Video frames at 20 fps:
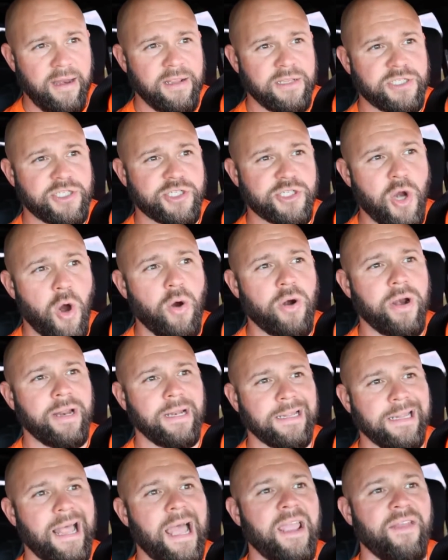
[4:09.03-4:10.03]

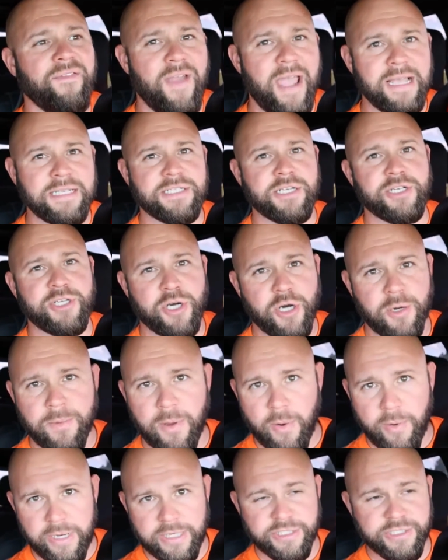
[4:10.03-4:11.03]
started life as a
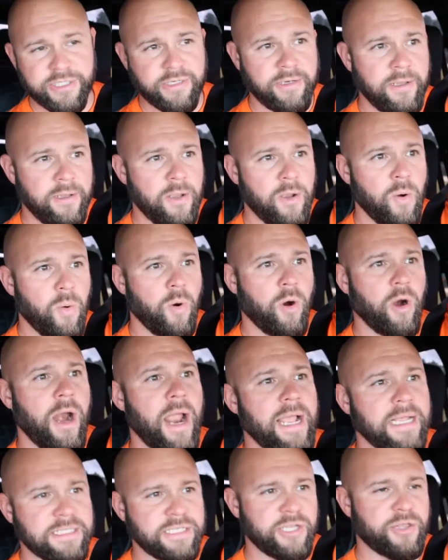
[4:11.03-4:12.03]
turbo engine,
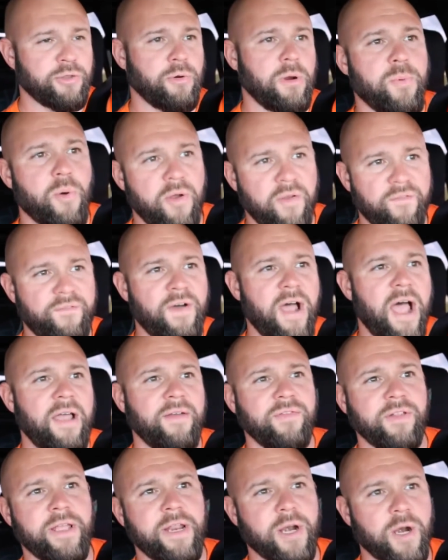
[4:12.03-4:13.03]
whereas the
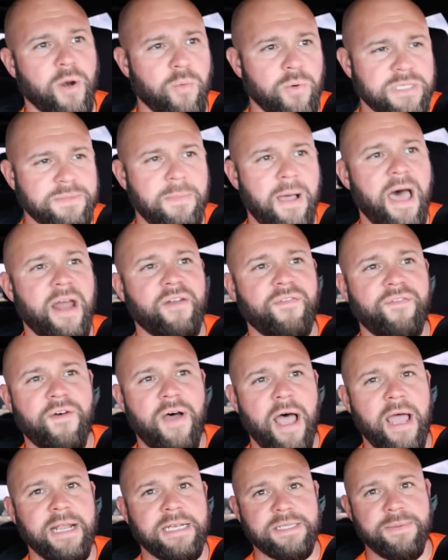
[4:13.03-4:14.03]
3.5 liter was
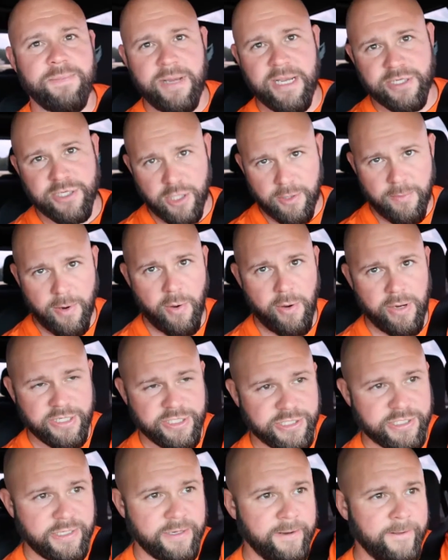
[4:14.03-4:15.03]
modified to be a turbo
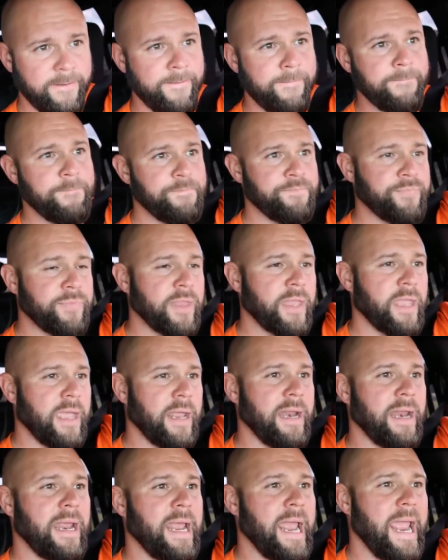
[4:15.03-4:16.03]
engine.
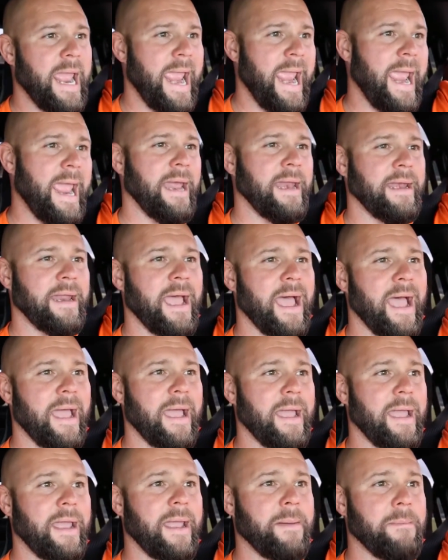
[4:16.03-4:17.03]
And
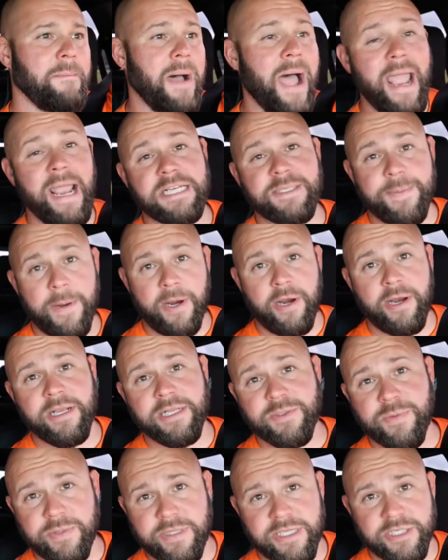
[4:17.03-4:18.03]
my
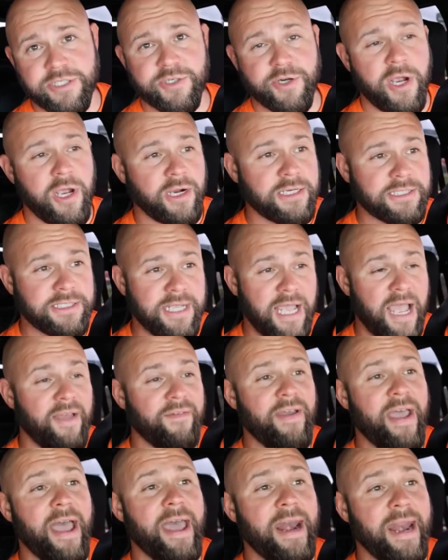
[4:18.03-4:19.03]
experience with these trucks,
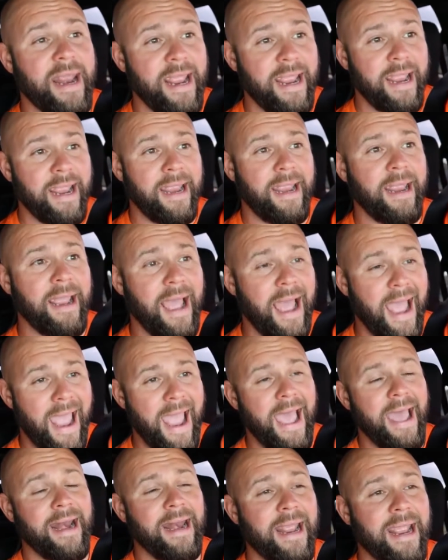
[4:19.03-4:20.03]
I had
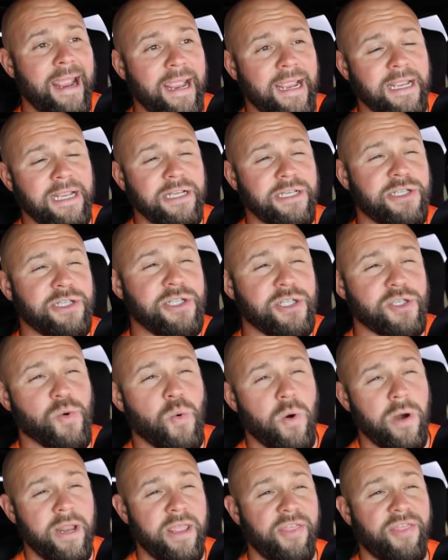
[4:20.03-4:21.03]
a
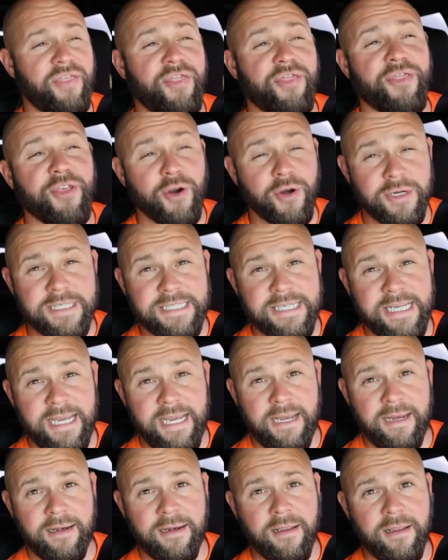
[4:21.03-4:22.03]

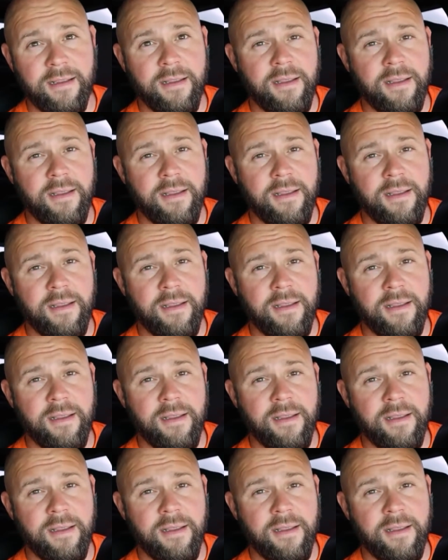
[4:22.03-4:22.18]
2013